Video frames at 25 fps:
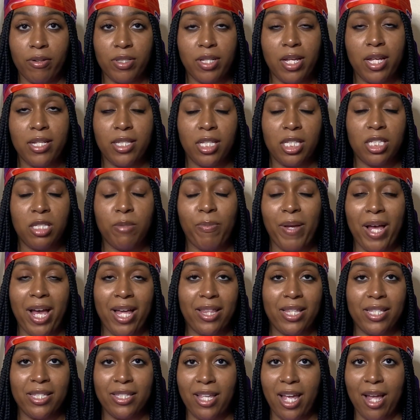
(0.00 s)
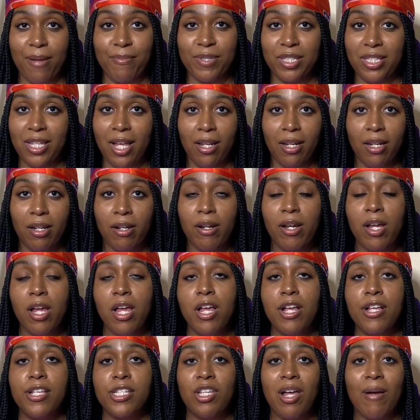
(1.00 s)
because it's by the same seller.
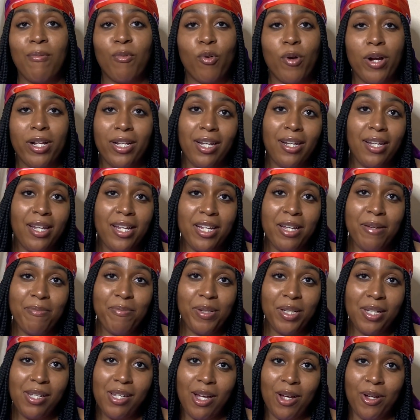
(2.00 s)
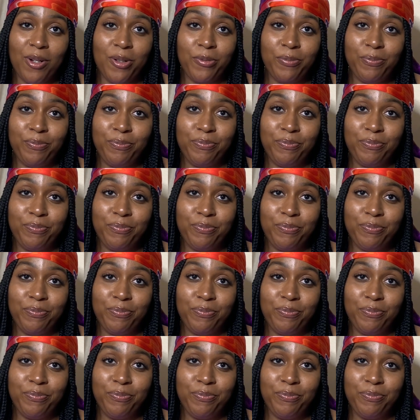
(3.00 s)
So I'm going to link it below.